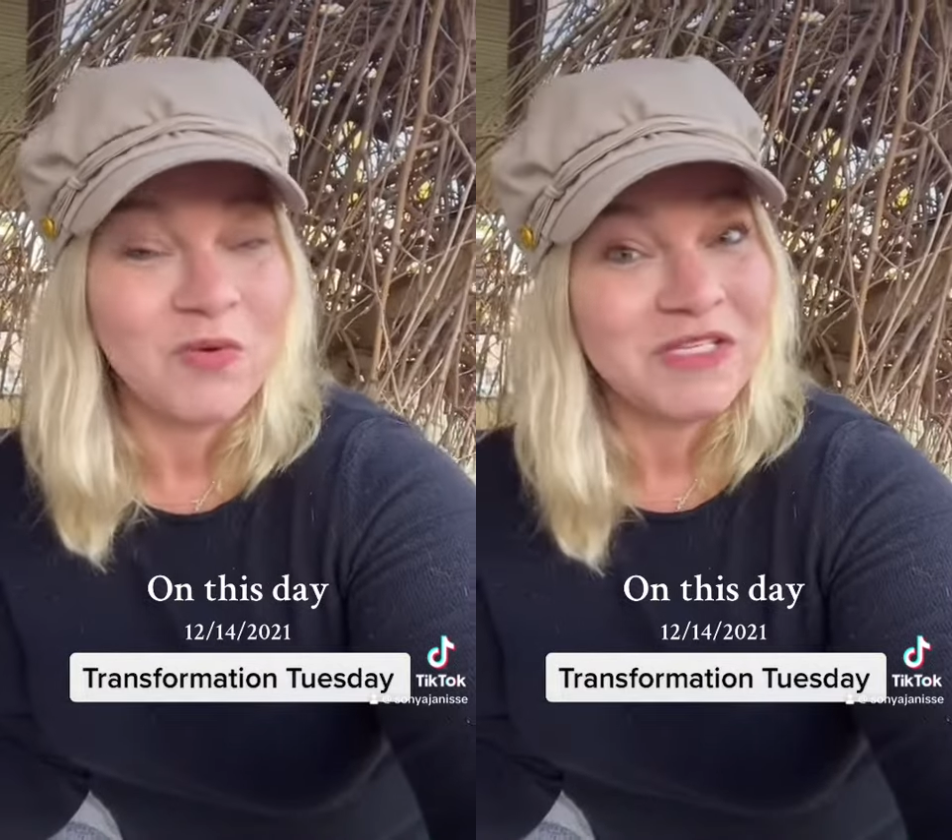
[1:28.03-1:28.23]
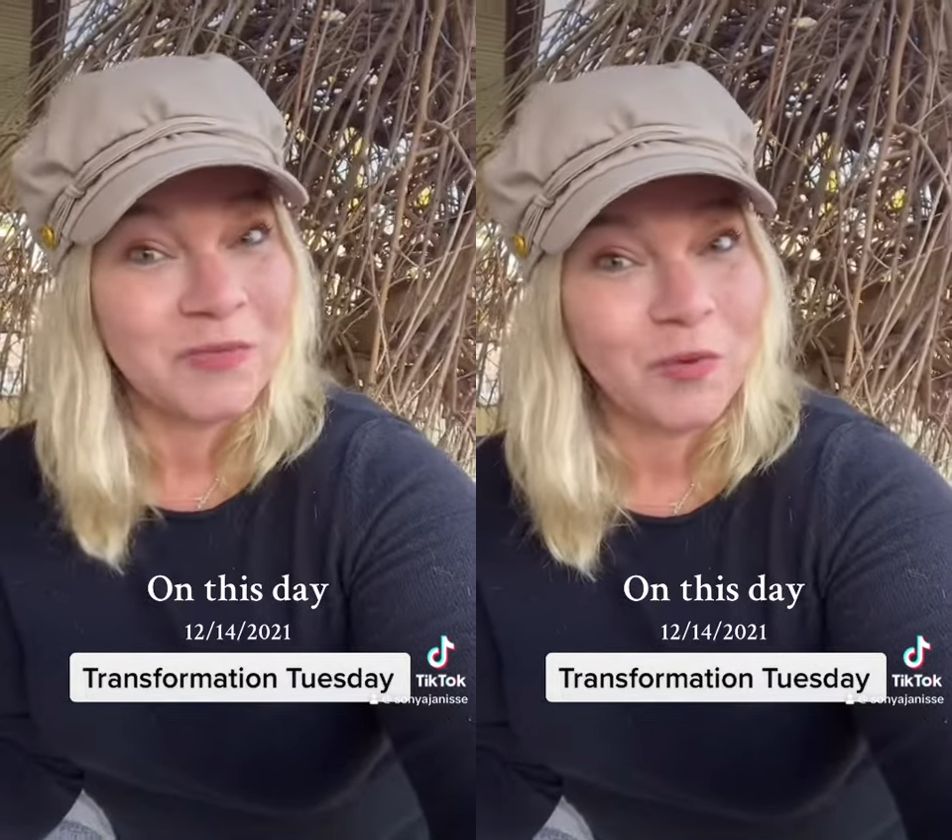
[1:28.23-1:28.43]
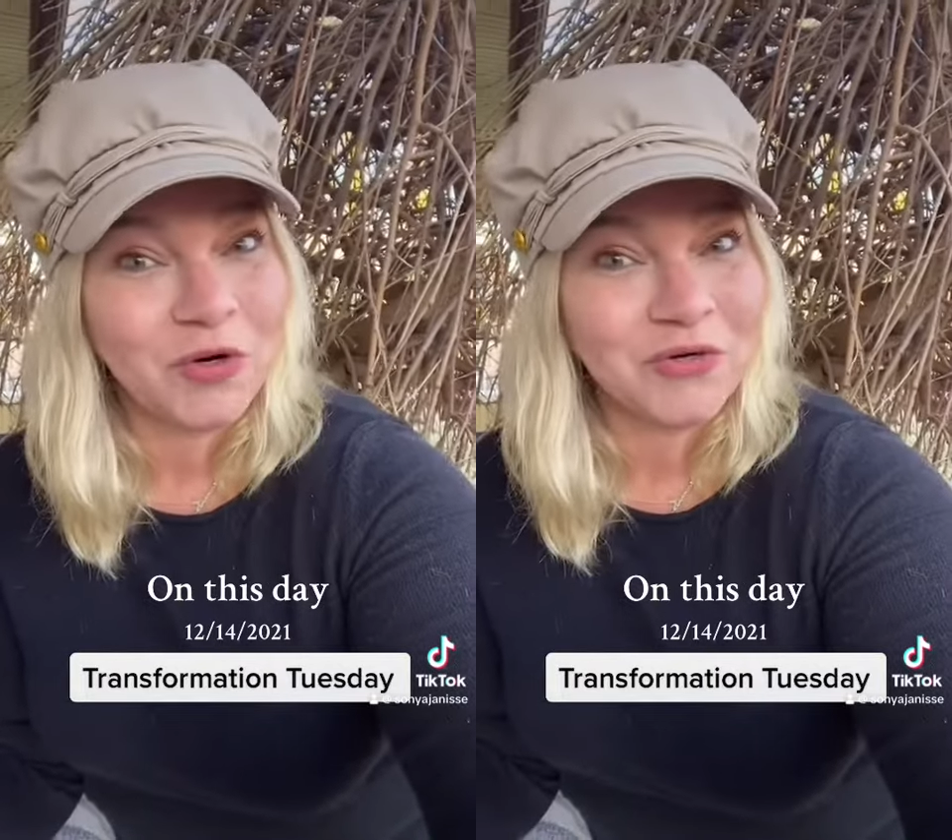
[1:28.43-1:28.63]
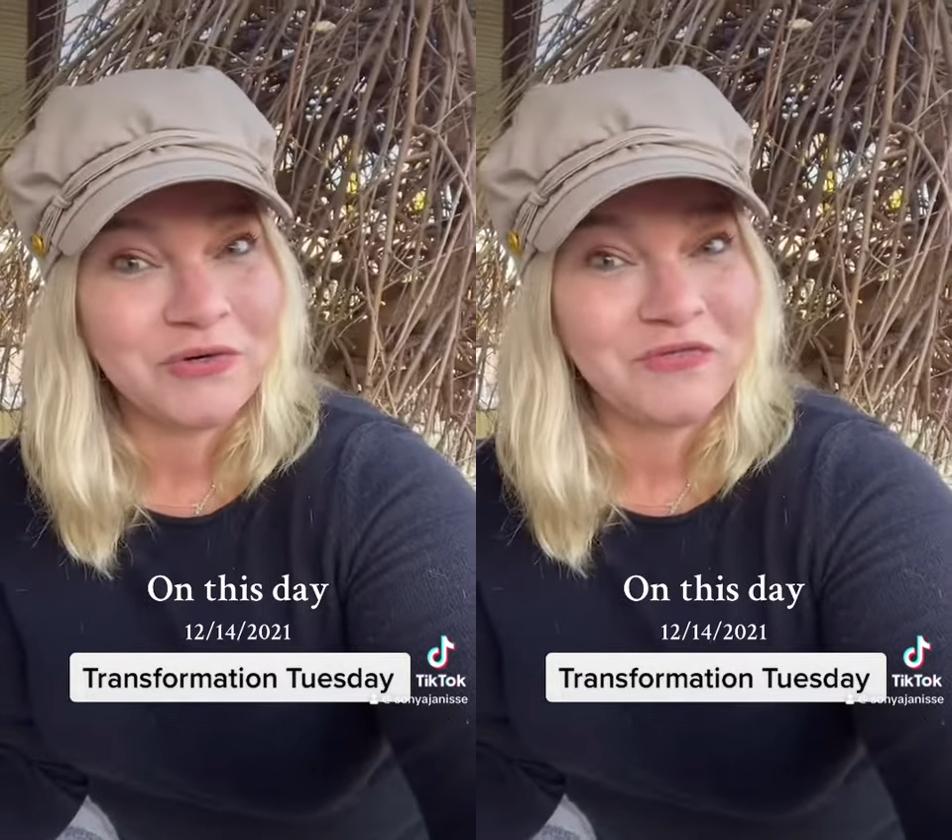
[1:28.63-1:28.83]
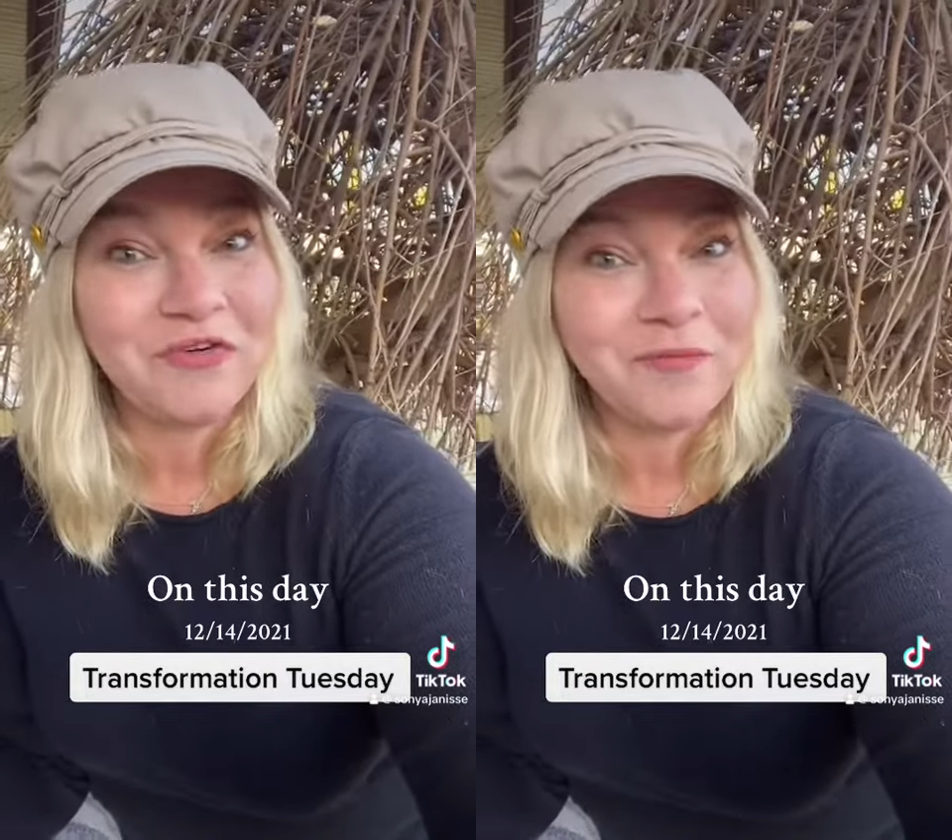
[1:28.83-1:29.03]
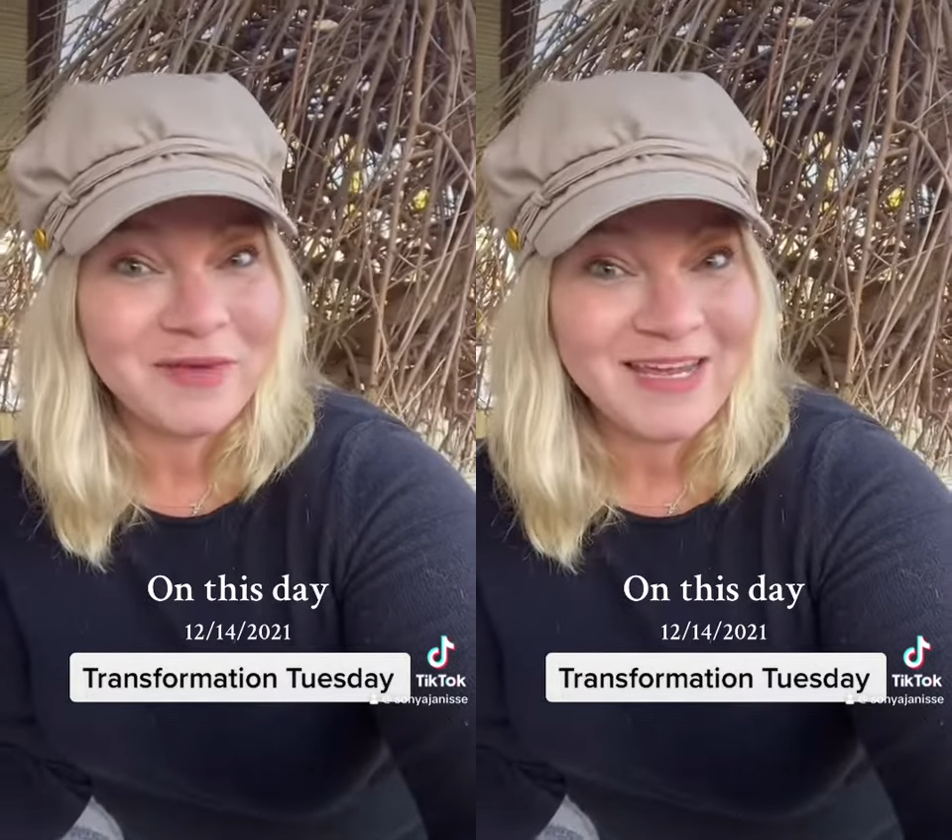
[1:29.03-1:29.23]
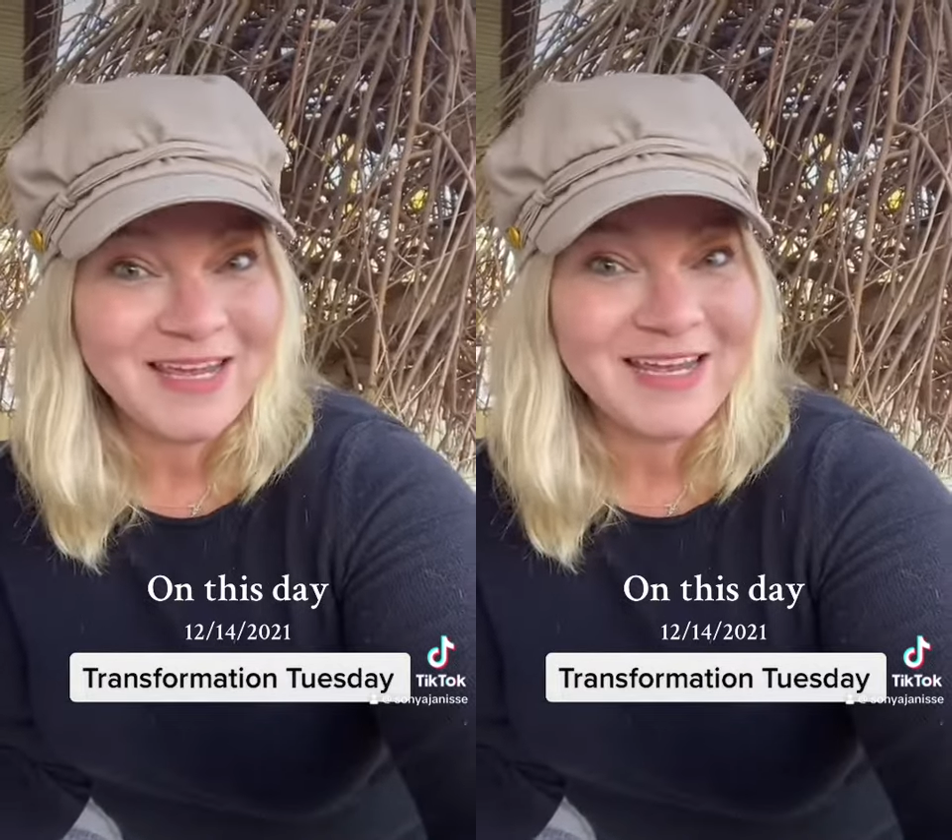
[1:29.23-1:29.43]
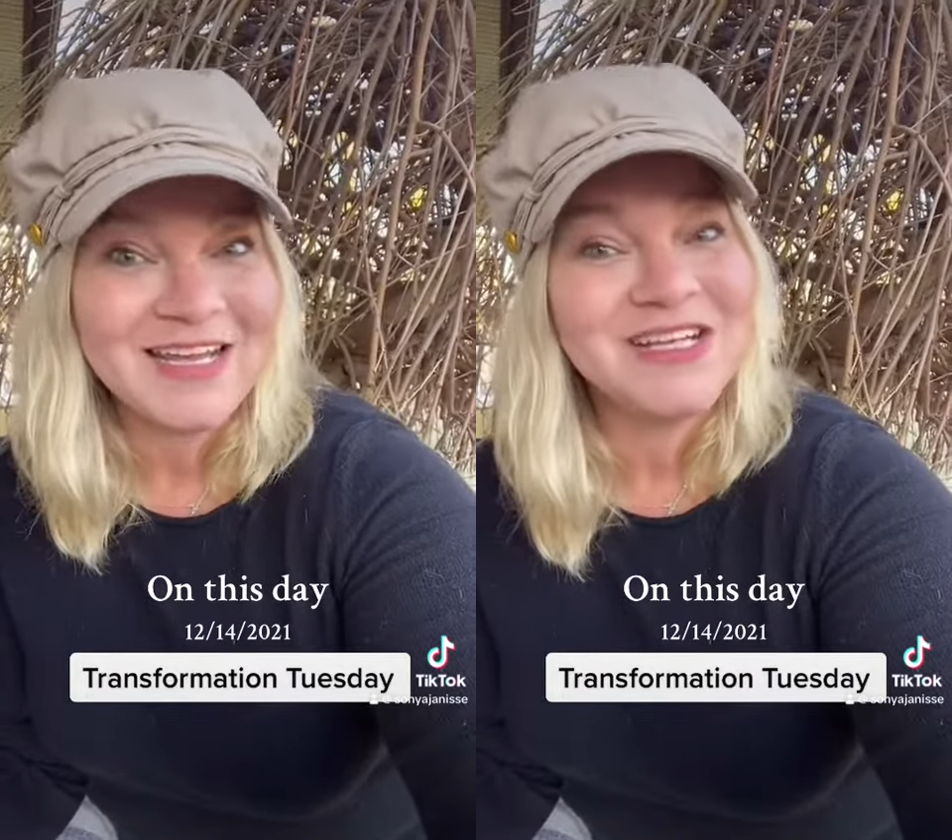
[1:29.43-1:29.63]
was important for
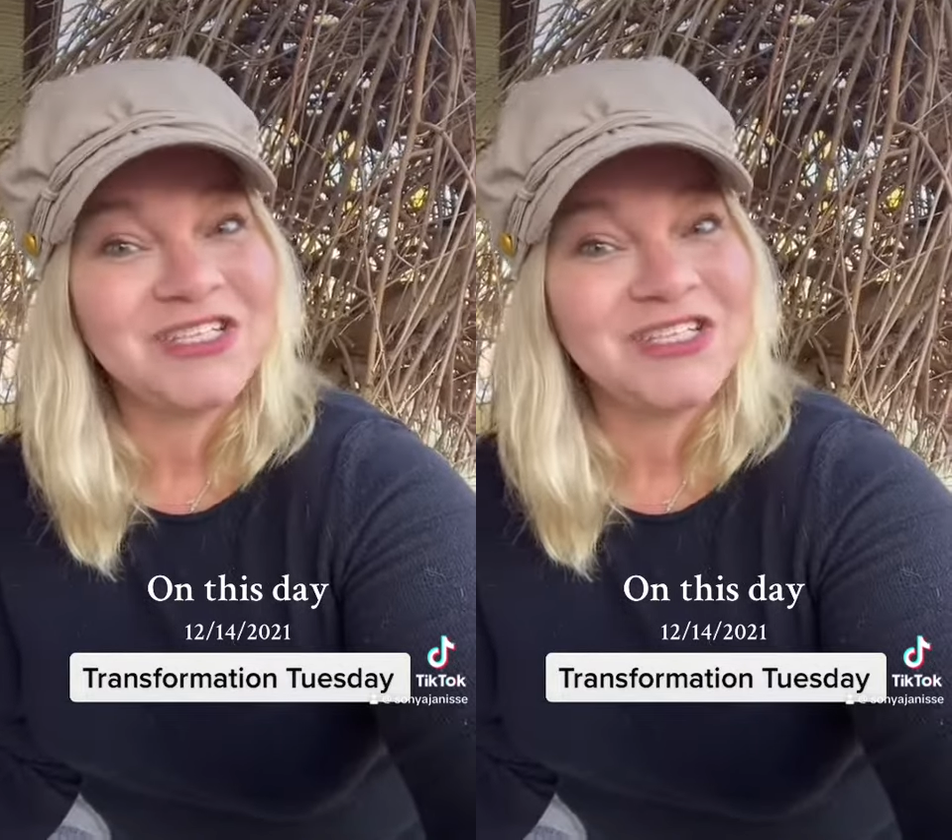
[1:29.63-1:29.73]
me